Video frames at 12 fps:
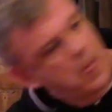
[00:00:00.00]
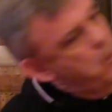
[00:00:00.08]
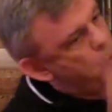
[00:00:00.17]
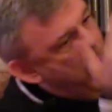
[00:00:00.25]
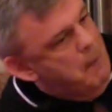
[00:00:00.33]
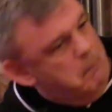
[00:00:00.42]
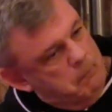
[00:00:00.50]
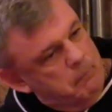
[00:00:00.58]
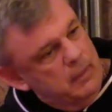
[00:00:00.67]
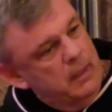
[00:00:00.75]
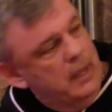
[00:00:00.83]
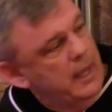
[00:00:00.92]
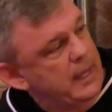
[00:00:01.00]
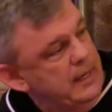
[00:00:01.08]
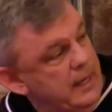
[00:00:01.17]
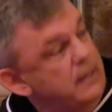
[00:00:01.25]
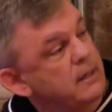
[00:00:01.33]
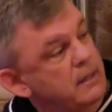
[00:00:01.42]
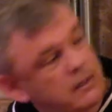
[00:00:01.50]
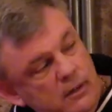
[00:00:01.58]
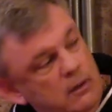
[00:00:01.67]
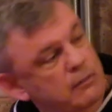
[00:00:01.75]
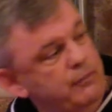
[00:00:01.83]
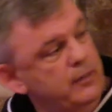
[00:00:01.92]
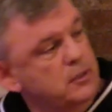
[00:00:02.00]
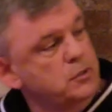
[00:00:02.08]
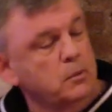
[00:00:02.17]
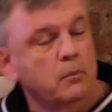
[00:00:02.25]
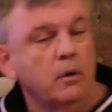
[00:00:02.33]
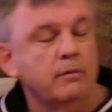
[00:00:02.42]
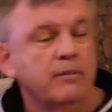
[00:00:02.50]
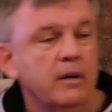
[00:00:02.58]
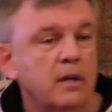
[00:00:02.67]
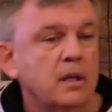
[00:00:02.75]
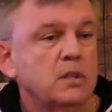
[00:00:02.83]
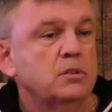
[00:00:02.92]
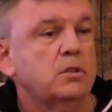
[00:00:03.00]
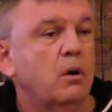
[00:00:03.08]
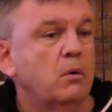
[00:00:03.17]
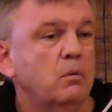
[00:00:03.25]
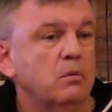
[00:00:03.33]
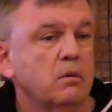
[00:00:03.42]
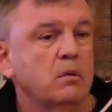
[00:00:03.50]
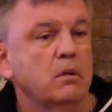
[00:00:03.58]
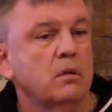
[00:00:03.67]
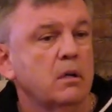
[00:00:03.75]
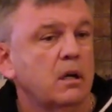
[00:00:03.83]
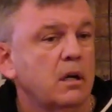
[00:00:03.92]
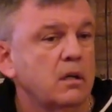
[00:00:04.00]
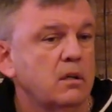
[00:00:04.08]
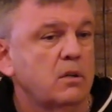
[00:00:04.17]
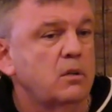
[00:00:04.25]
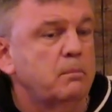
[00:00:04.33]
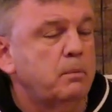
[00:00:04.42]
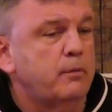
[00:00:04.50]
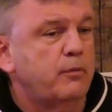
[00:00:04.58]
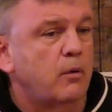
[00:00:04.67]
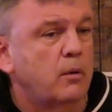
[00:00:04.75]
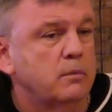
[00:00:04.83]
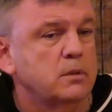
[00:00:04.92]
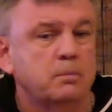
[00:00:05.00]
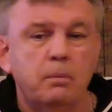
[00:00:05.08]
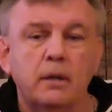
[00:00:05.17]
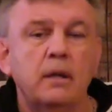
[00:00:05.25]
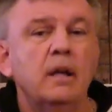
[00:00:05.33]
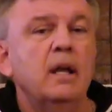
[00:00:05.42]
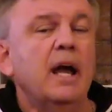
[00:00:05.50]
What? and then, you know, finish them off. So uh, good performance, but